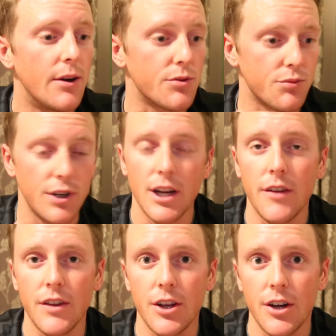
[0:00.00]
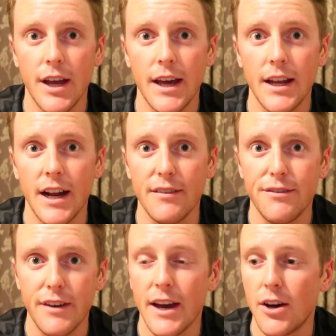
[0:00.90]
I was reading on the internet, and I
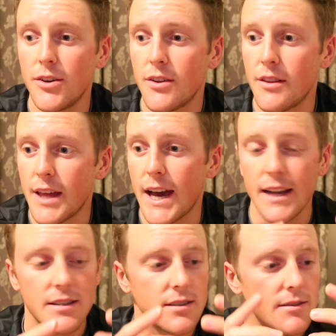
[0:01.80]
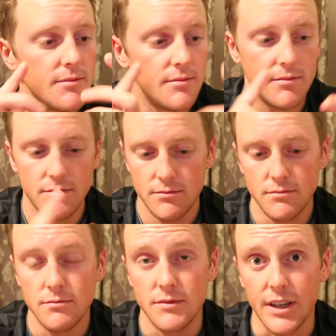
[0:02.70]
found that
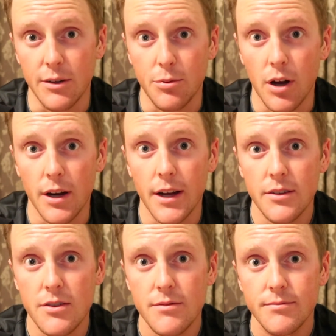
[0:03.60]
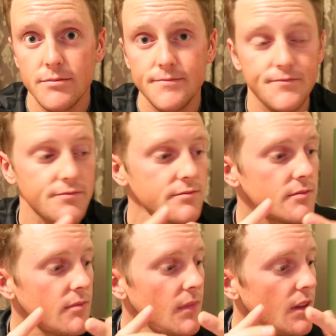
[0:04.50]
dairy products
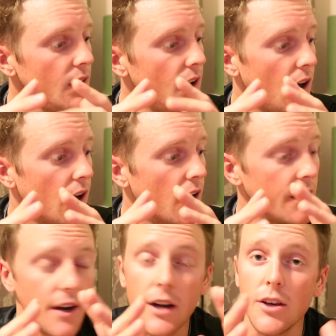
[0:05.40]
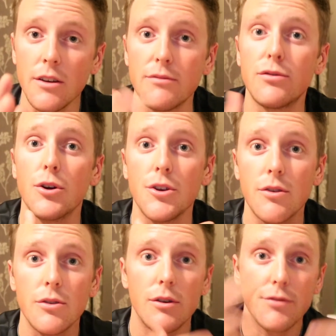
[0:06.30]
are not good for
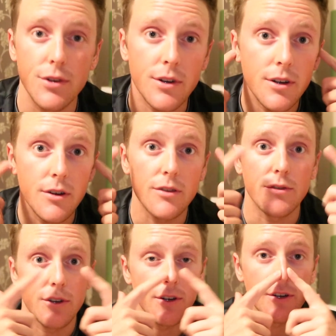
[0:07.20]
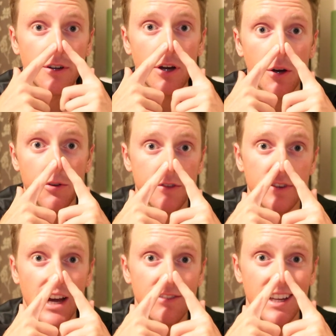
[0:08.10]
your throat, for your ears, for your nose. If
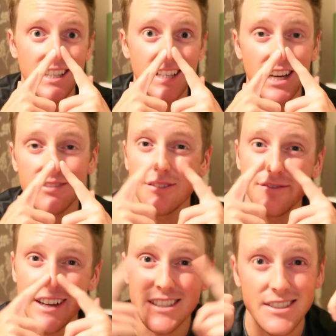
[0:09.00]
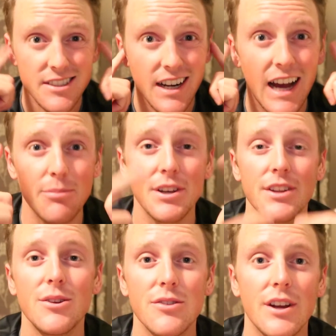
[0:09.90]
you have any kind of infections that are happening
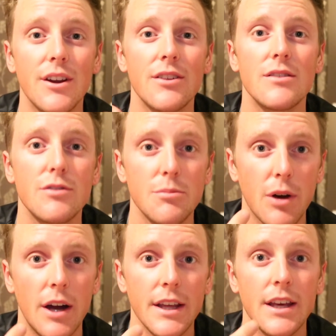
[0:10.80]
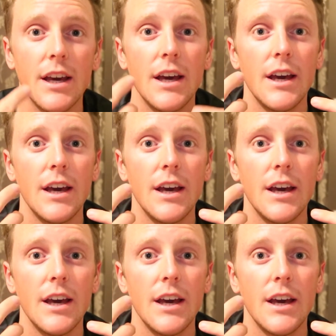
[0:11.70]
in those areas of your body,